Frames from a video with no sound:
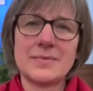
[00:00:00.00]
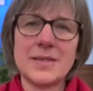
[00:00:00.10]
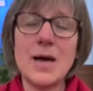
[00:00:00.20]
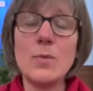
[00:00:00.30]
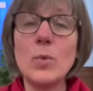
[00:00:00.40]

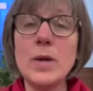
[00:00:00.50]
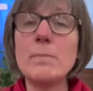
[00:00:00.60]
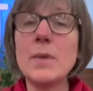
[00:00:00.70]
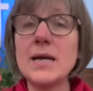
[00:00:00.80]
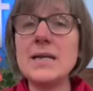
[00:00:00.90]
And we
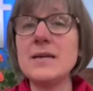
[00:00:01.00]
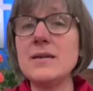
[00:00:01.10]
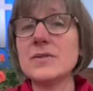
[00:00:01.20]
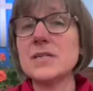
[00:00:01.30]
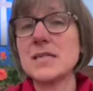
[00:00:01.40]
might
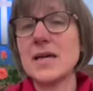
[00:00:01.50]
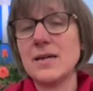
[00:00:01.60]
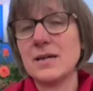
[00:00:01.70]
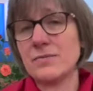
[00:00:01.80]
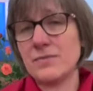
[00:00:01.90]
even
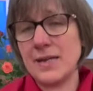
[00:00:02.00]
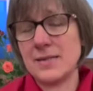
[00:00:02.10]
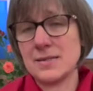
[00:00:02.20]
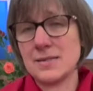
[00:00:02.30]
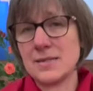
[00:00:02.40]
take
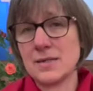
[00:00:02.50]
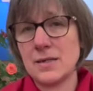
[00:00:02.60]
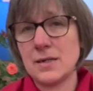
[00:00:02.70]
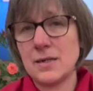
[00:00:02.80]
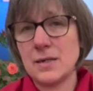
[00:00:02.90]
offence
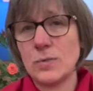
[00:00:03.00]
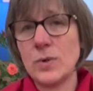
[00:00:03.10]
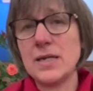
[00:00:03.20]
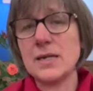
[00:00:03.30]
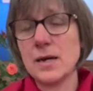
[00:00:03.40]

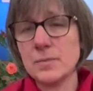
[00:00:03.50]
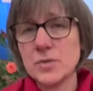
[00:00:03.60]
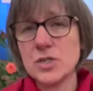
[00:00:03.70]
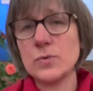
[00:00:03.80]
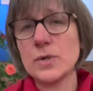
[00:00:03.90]
when he
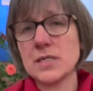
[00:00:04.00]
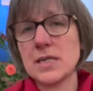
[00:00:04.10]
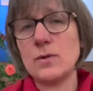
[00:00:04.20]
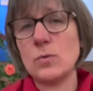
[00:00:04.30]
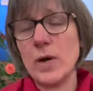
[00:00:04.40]
comes to us
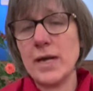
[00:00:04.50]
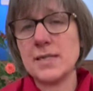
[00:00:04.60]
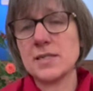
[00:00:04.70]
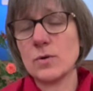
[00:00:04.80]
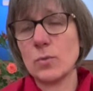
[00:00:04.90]
in
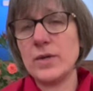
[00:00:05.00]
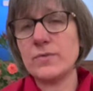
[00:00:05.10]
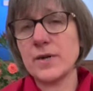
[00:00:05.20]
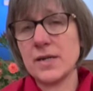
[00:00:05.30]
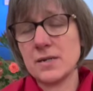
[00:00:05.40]
ways that we
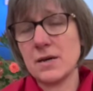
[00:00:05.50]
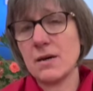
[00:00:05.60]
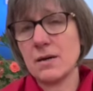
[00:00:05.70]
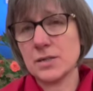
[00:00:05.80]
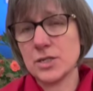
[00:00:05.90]
find
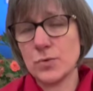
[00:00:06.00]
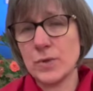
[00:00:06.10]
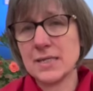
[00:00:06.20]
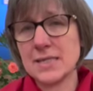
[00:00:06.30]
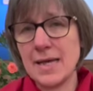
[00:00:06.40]
hard to
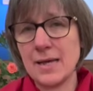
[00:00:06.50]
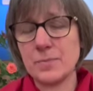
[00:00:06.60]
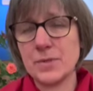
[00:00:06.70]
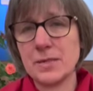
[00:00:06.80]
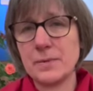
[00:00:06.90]

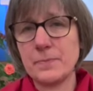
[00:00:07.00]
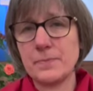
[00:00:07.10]
accept.